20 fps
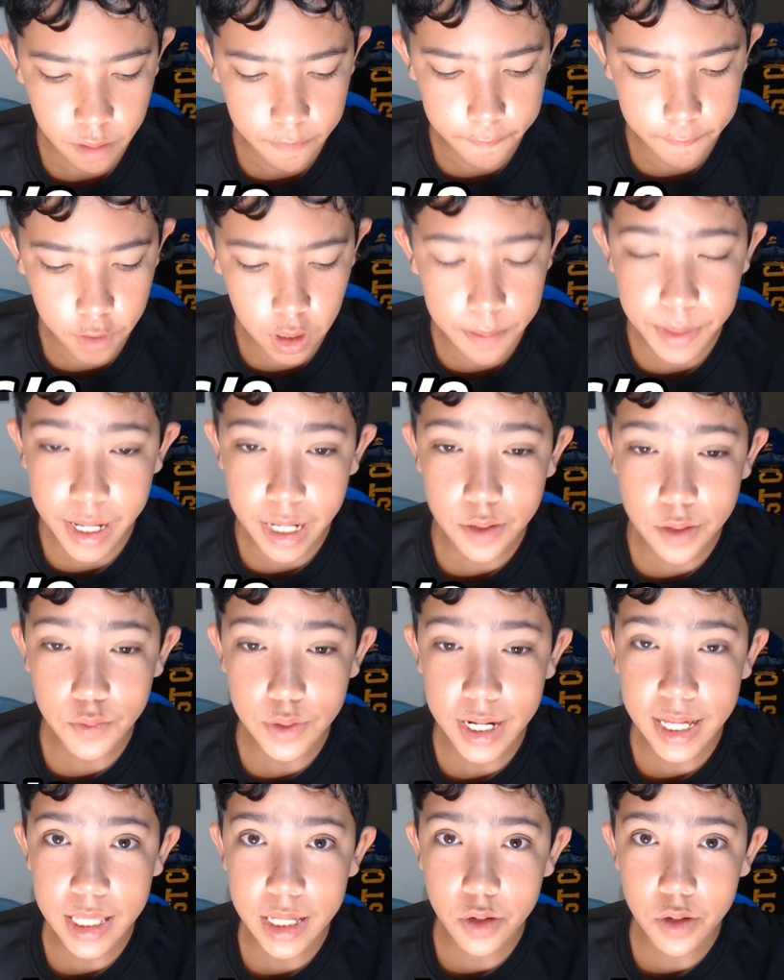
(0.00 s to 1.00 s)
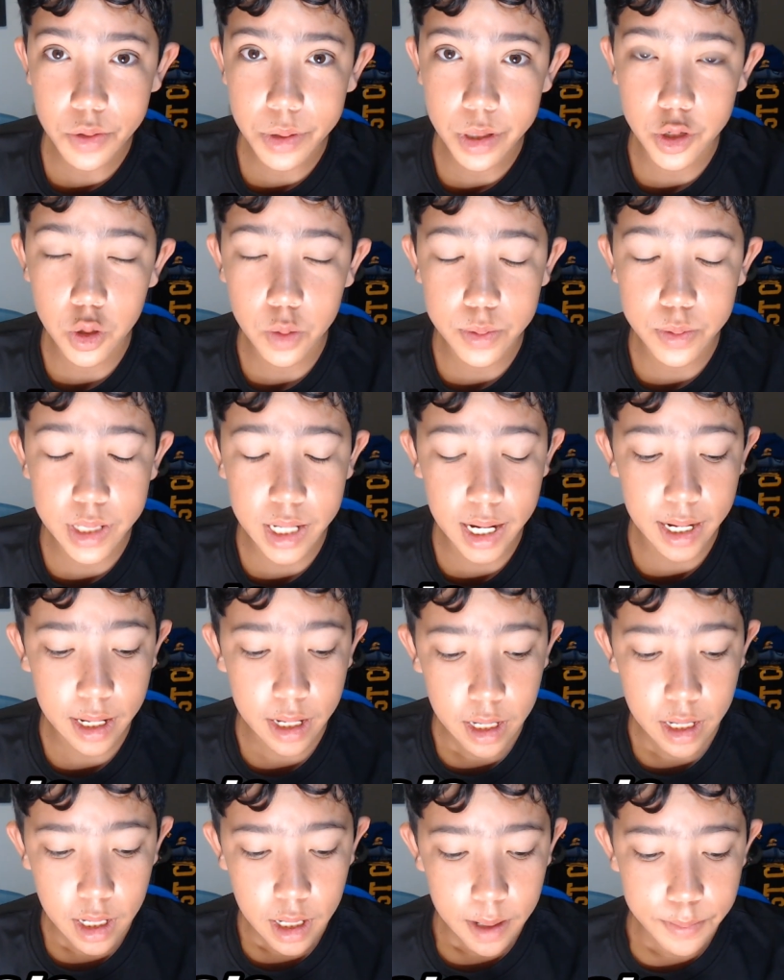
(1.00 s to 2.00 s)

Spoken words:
Fremantle nearly got the job done.